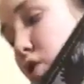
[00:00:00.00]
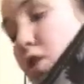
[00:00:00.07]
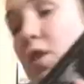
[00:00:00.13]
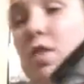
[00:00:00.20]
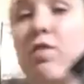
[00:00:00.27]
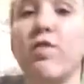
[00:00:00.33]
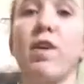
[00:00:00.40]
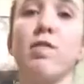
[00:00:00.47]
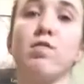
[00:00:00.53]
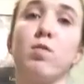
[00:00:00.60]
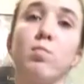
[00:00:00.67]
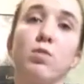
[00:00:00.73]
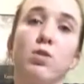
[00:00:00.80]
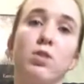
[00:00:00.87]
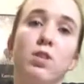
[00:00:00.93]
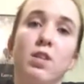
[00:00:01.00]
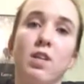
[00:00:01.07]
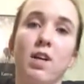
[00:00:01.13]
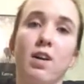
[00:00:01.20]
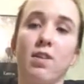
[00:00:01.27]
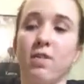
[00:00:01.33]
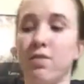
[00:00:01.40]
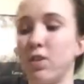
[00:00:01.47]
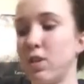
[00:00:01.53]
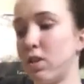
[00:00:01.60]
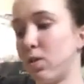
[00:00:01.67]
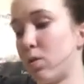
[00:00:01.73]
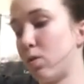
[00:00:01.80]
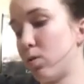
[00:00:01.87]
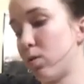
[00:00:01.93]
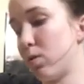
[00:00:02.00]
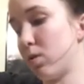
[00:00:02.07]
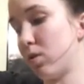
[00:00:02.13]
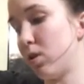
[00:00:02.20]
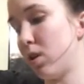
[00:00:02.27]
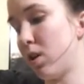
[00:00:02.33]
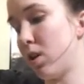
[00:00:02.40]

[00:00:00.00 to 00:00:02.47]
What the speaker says: third favorite book out of the whole